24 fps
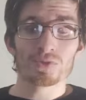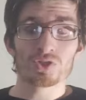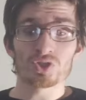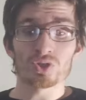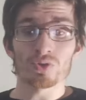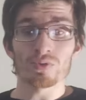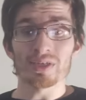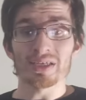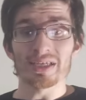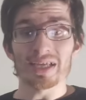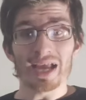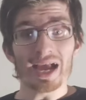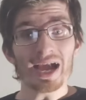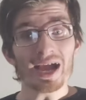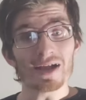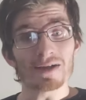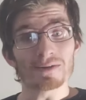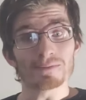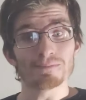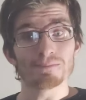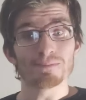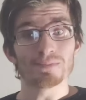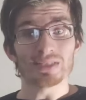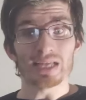So yeah,
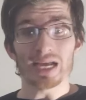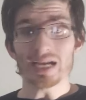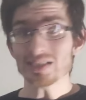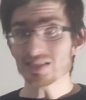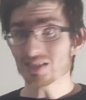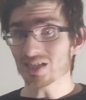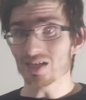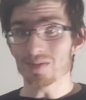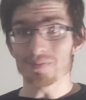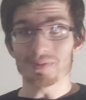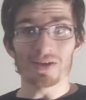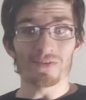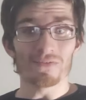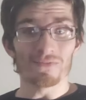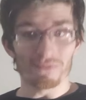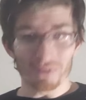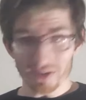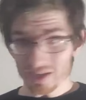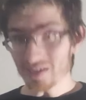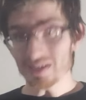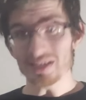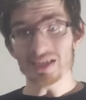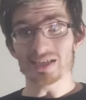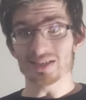that's going to be a
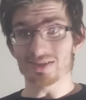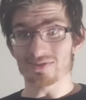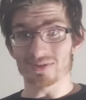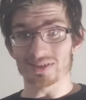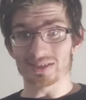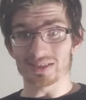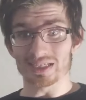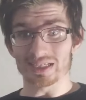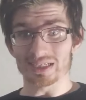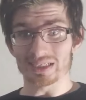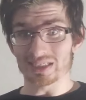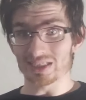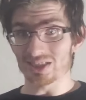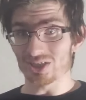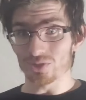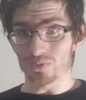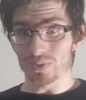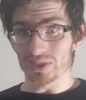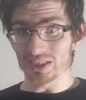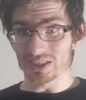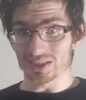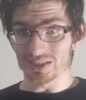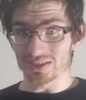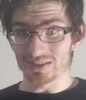very interesting
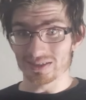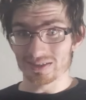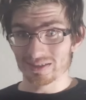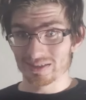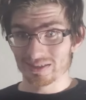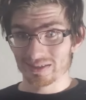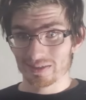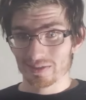situation.